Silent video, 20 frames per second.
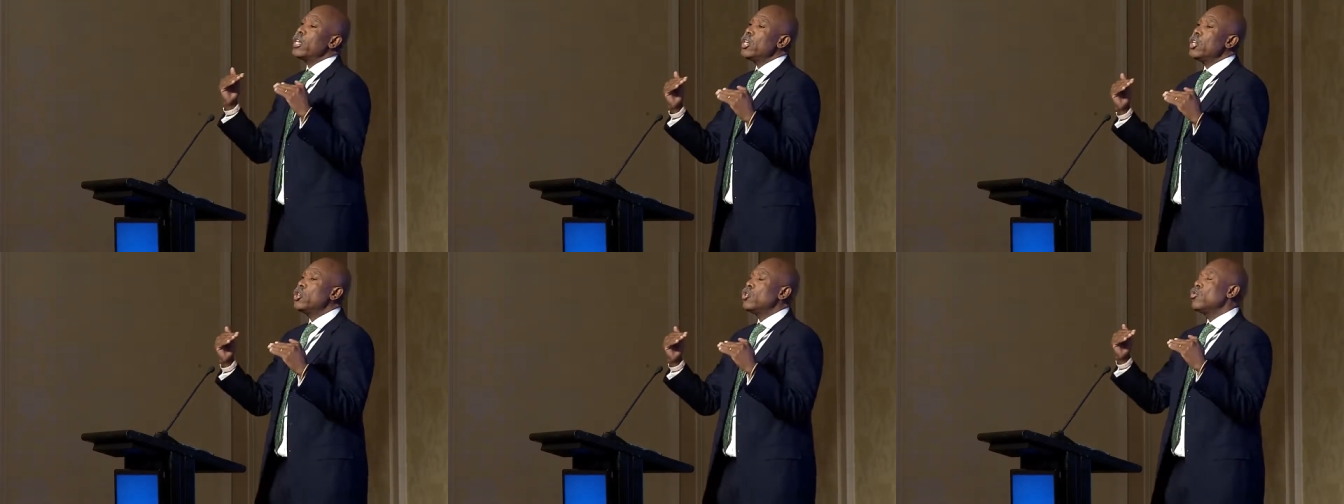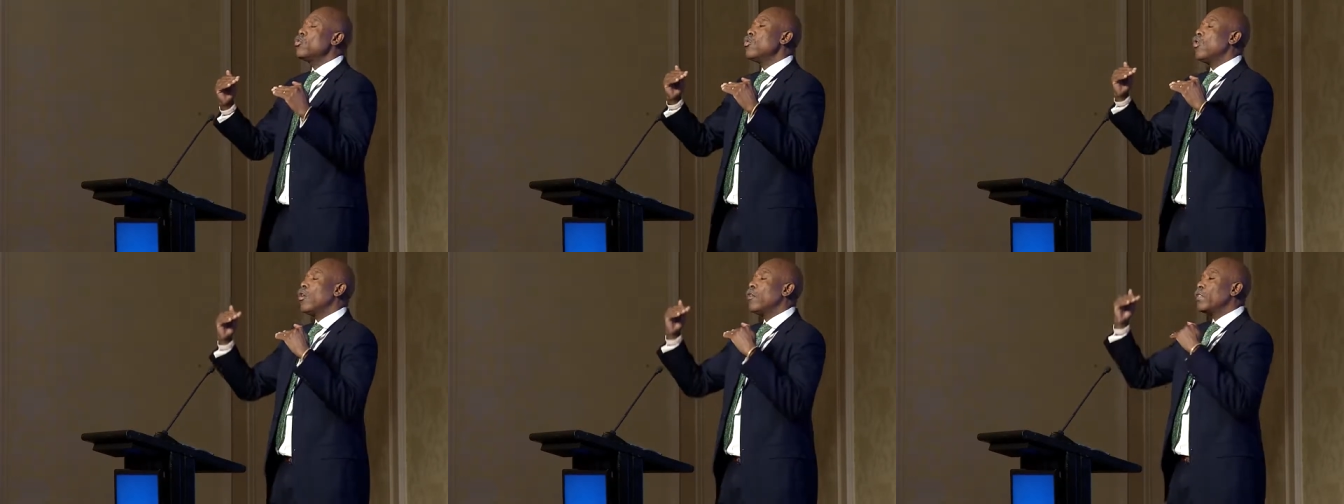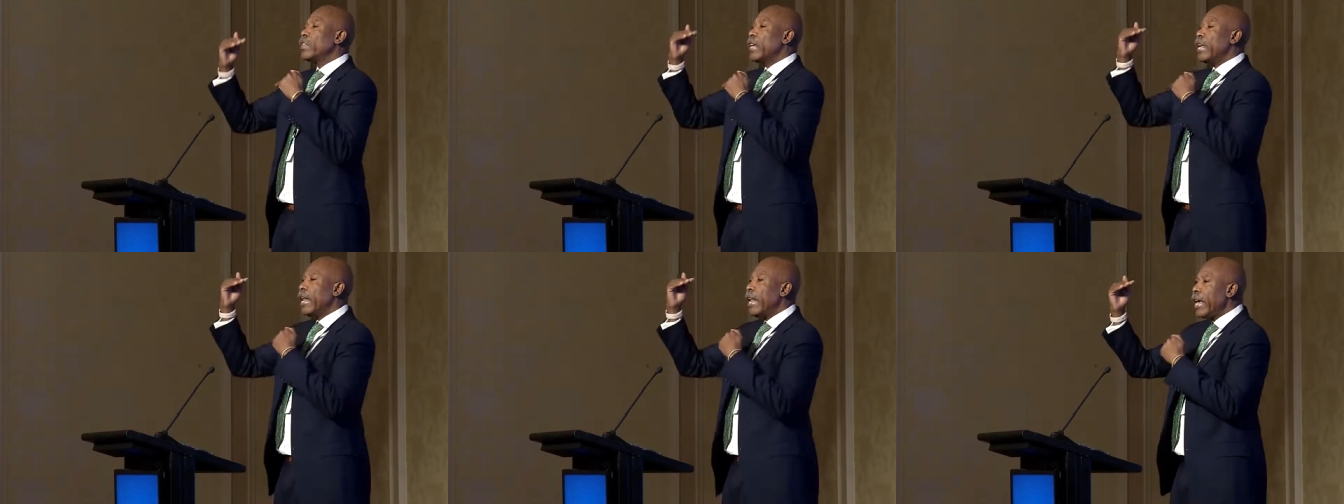issue of
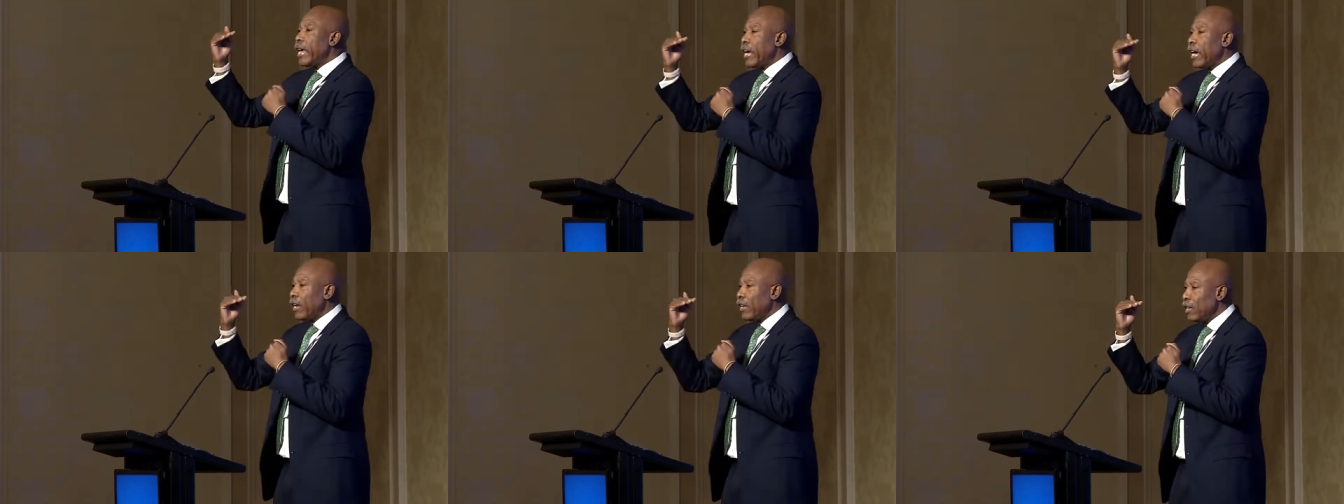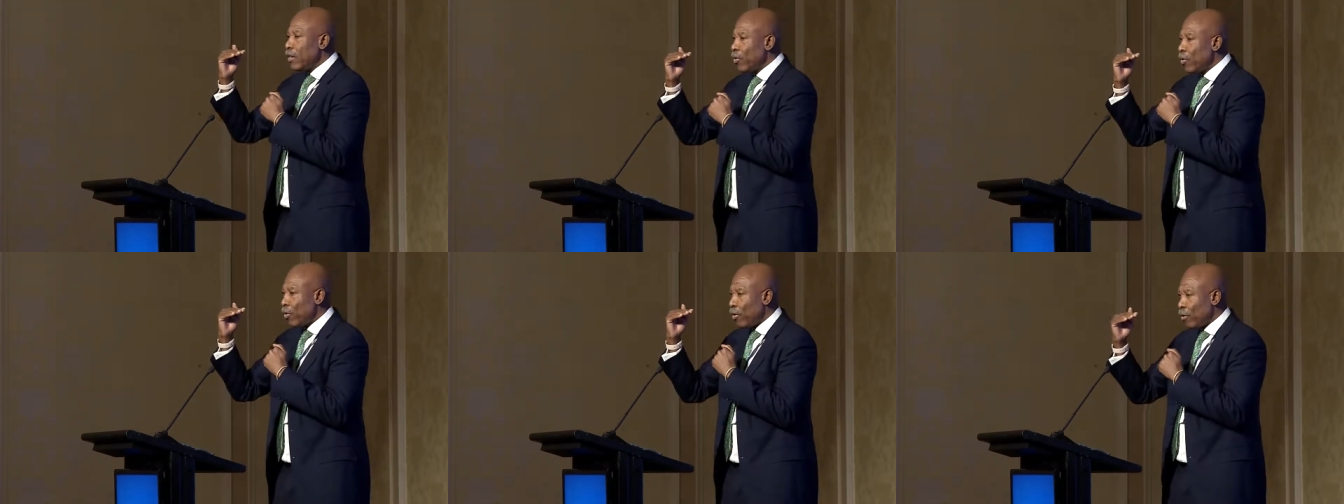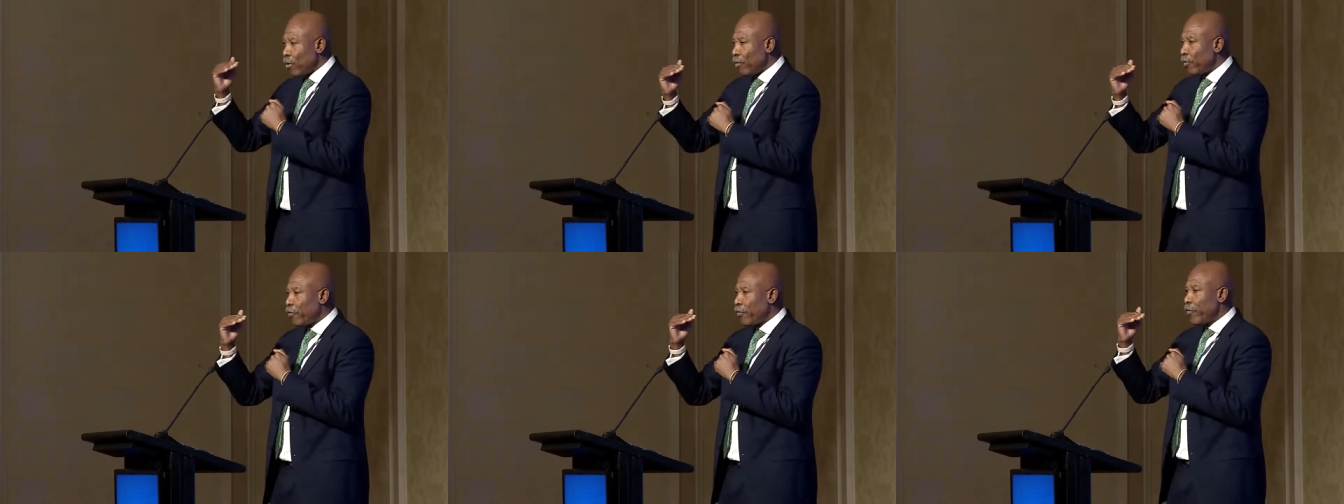the layering
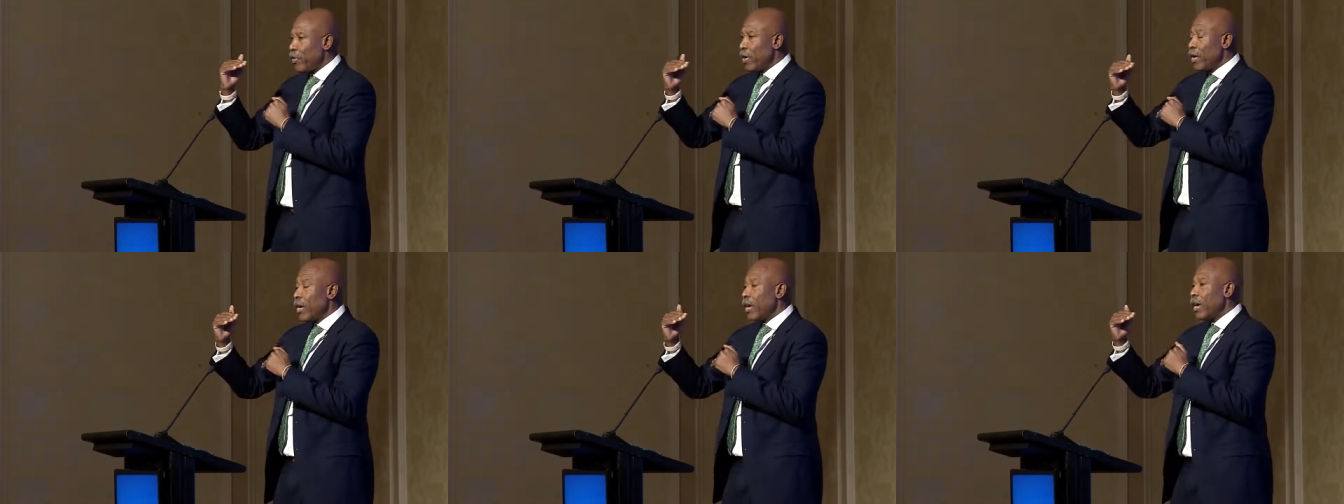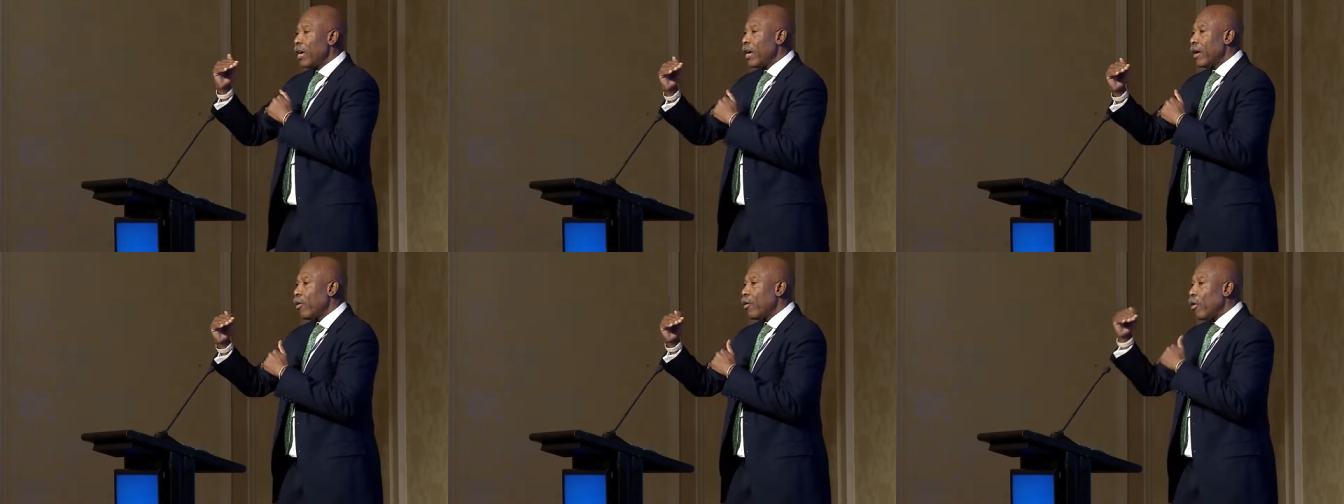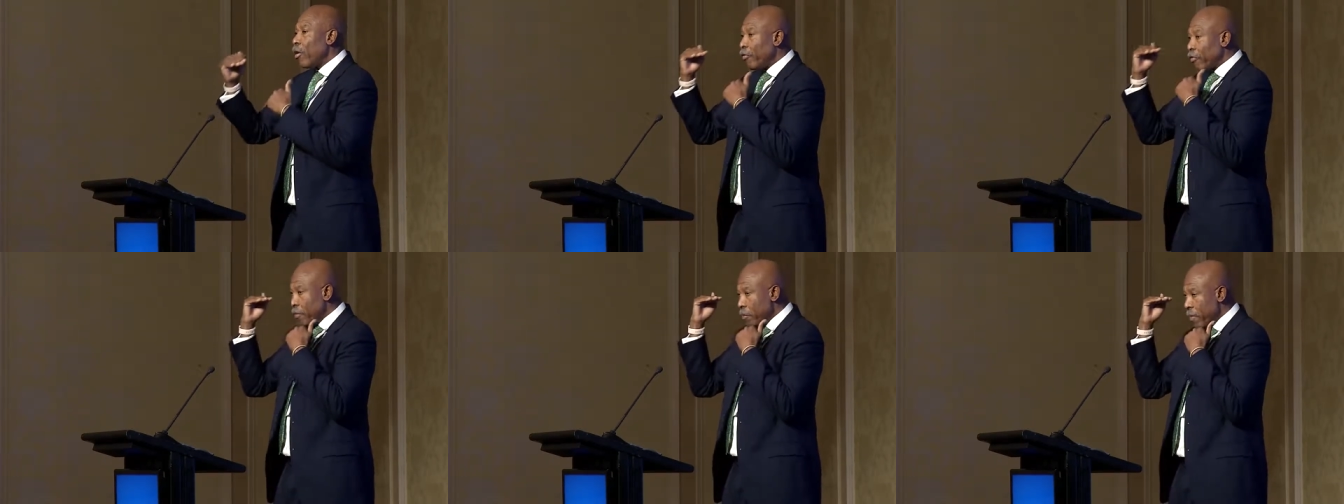of, uh,
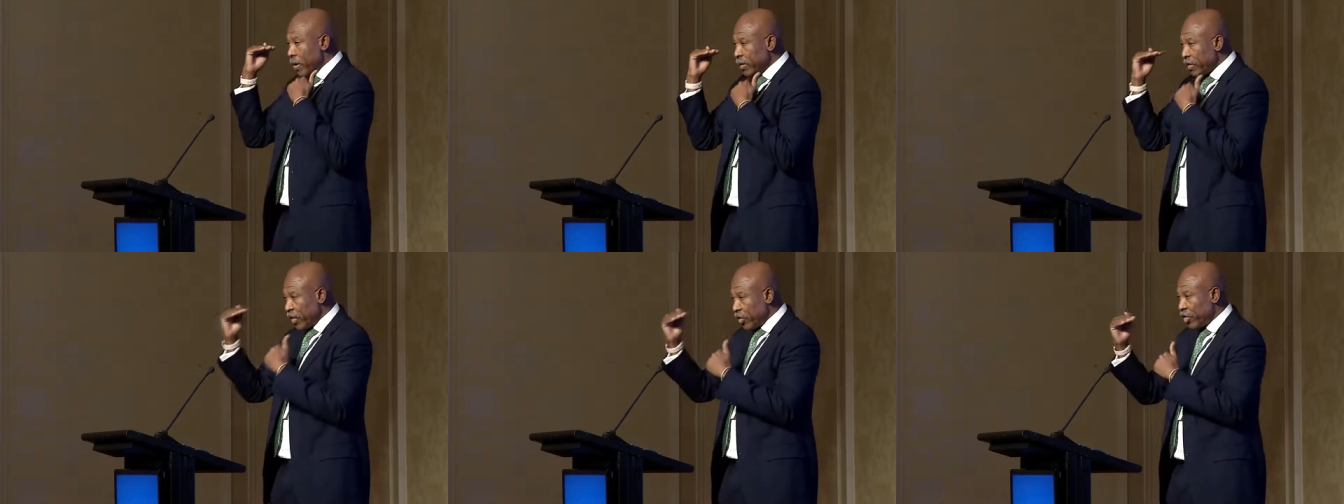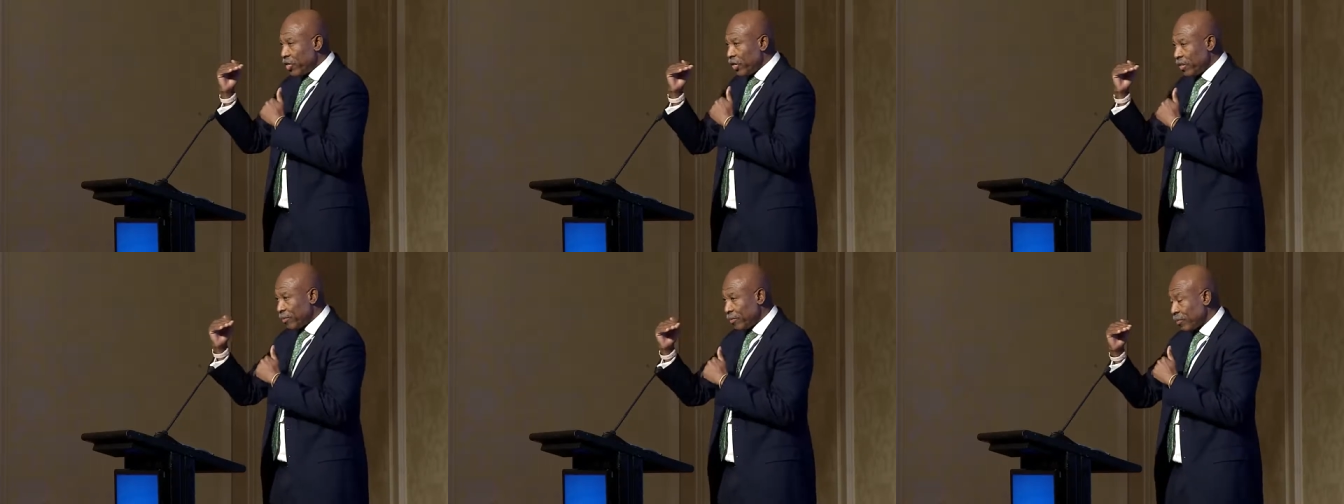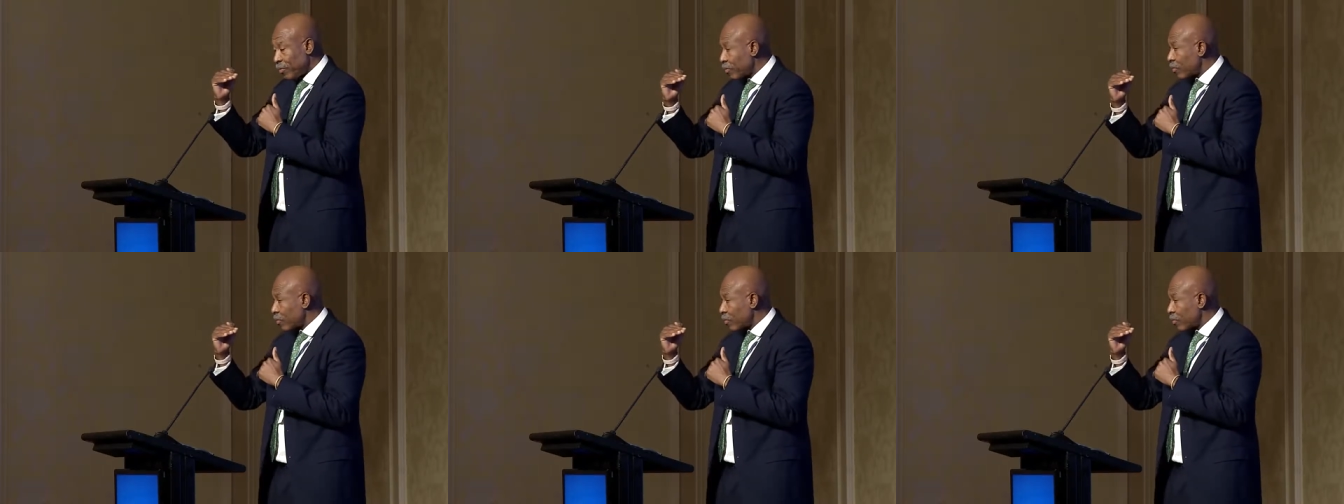of messaging.